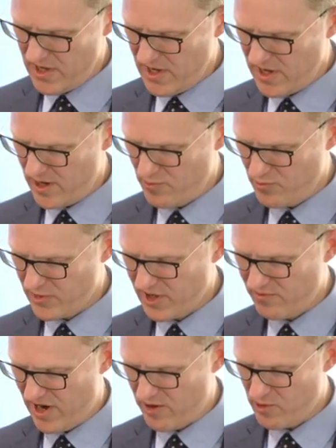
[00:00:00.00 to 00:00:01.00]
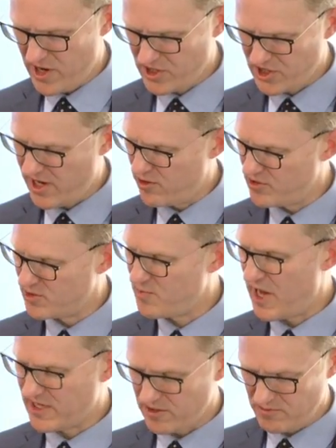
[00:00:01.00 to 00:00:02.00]
um, give our shareholders
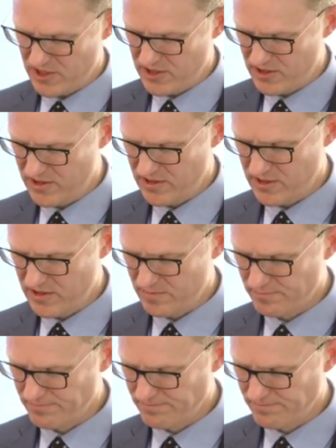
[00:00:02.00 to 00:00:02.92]
better returns.